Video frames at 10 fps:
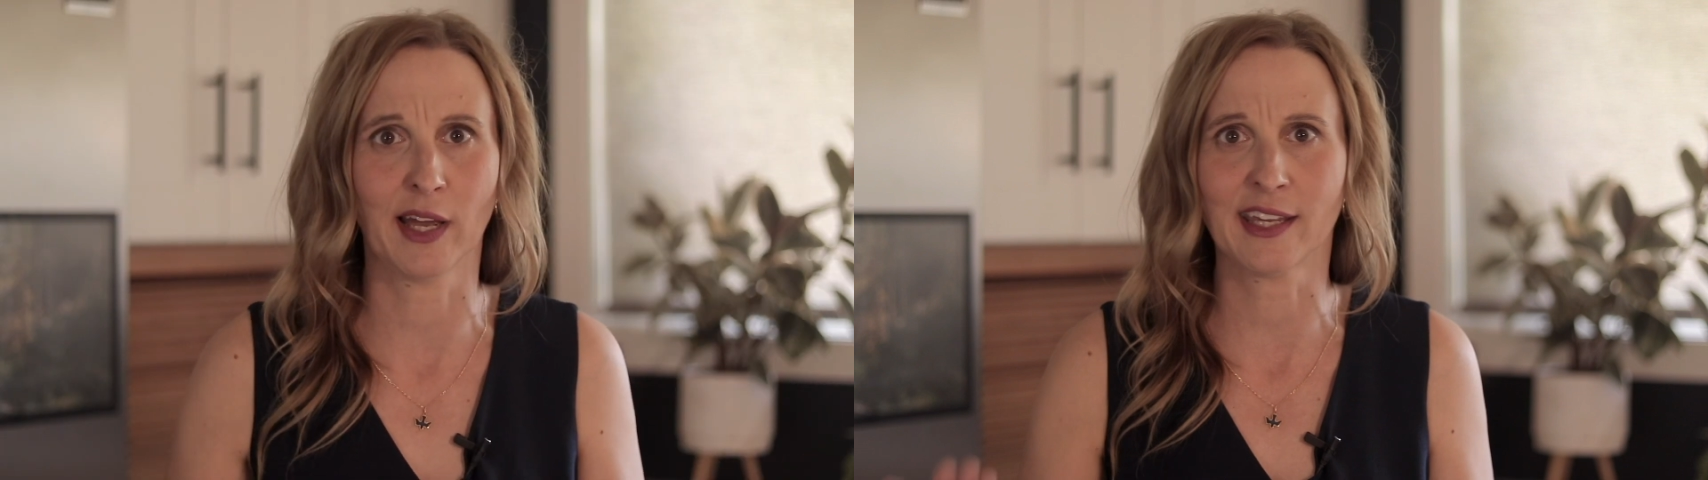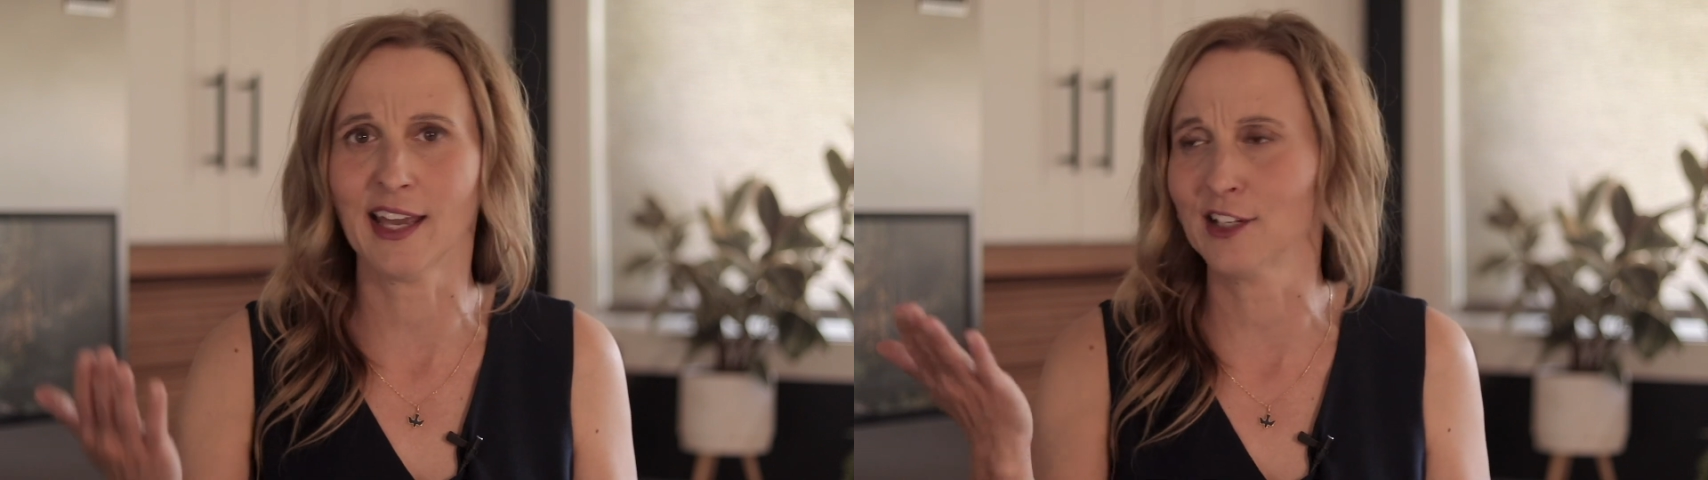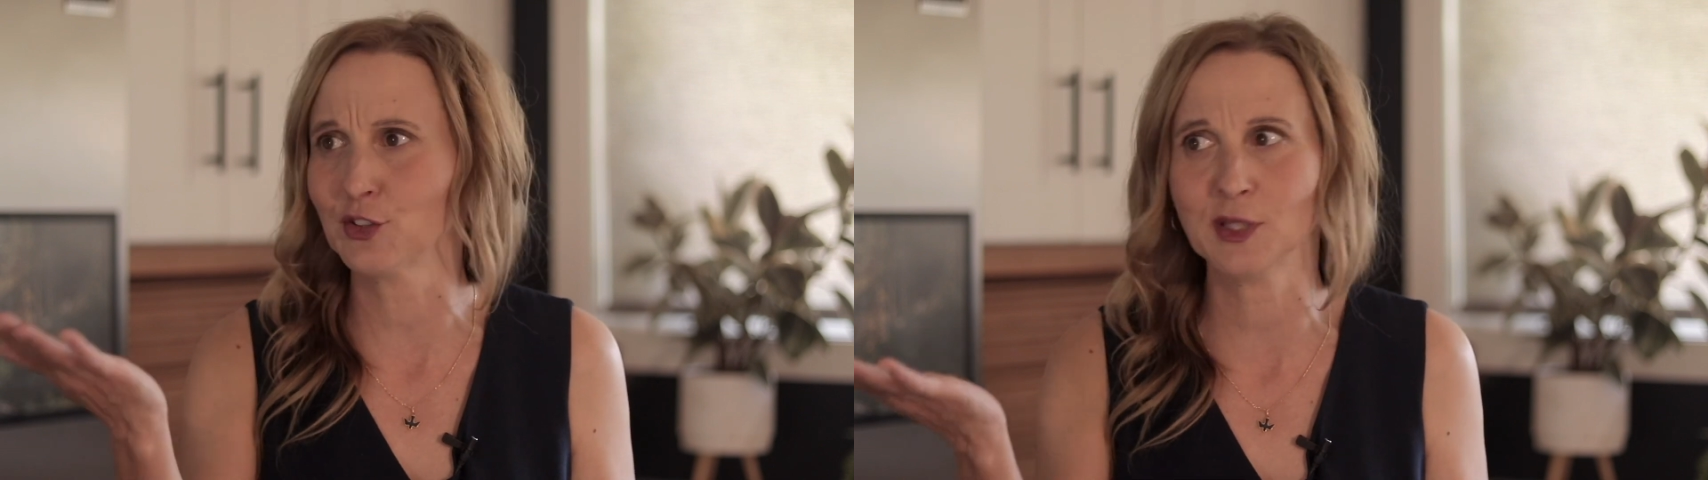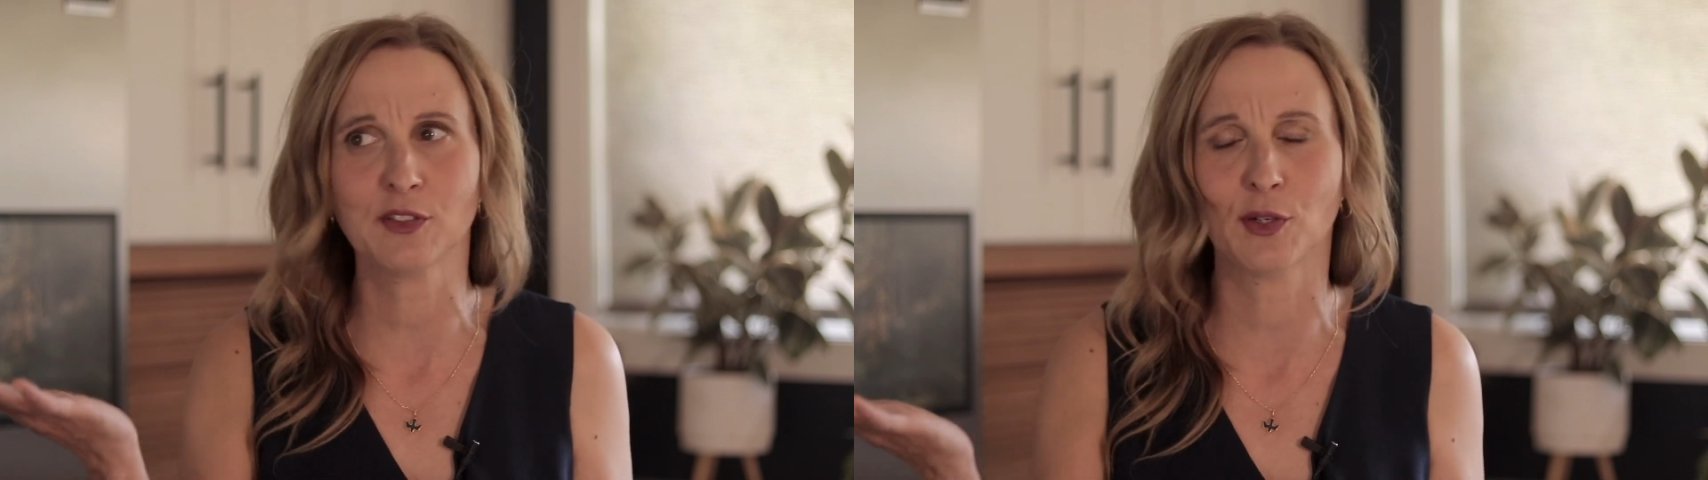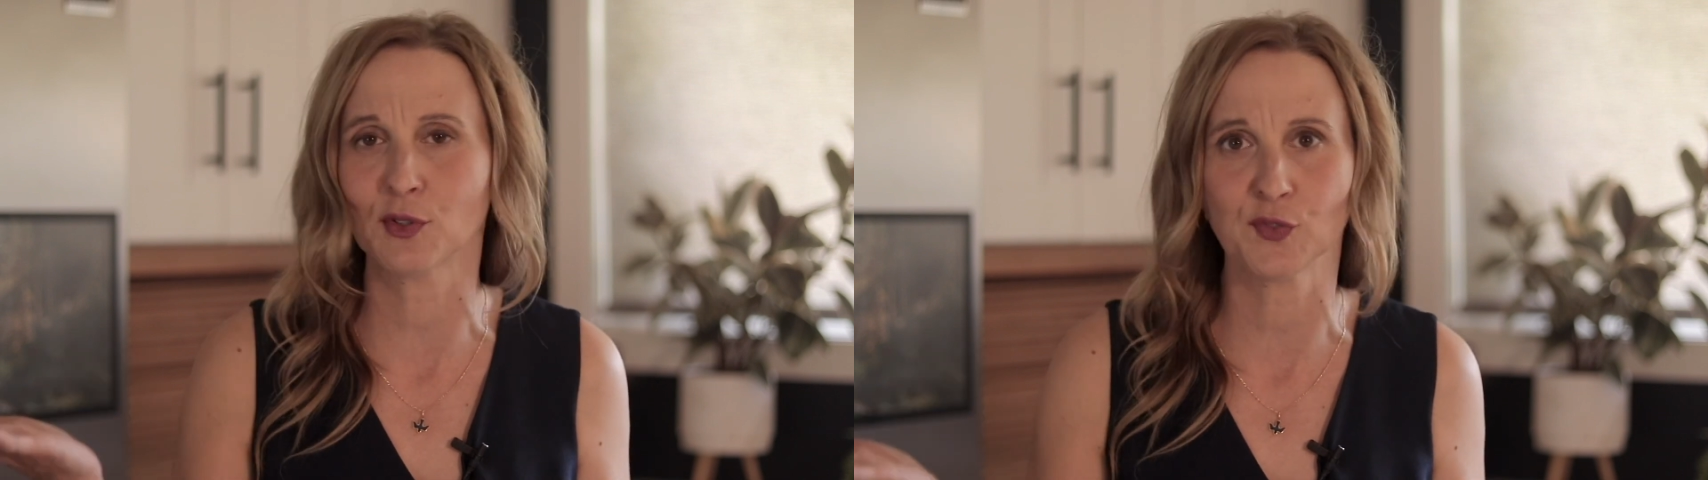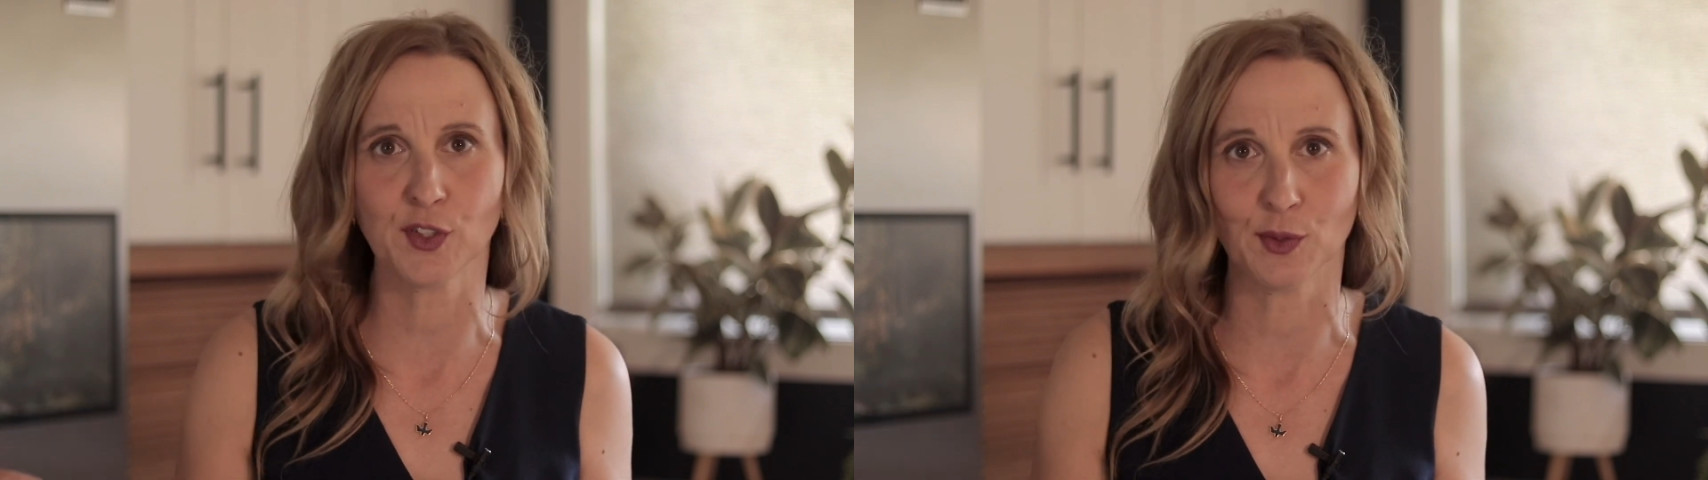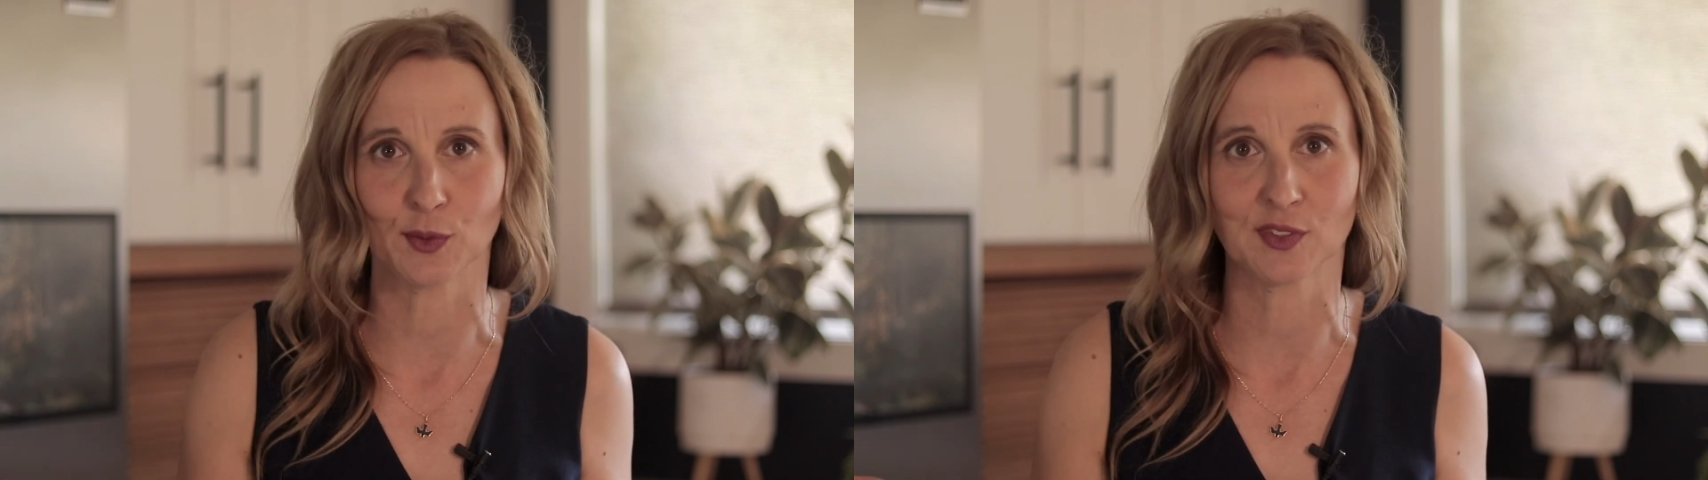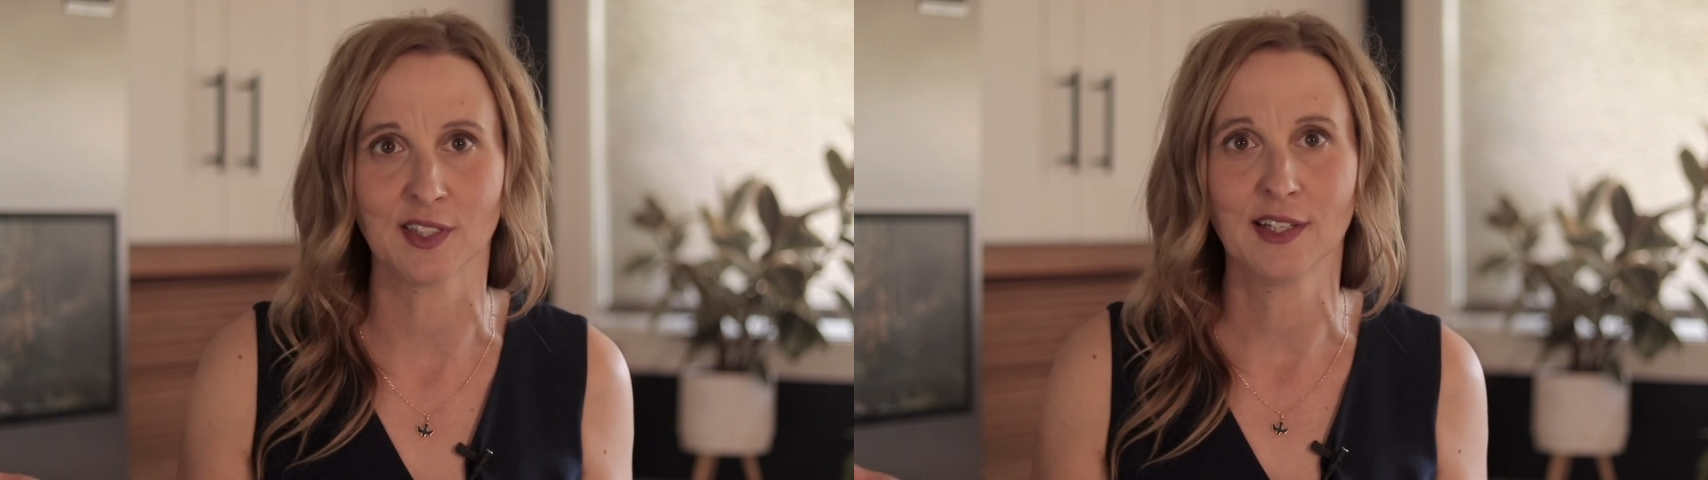can't you eat those foods?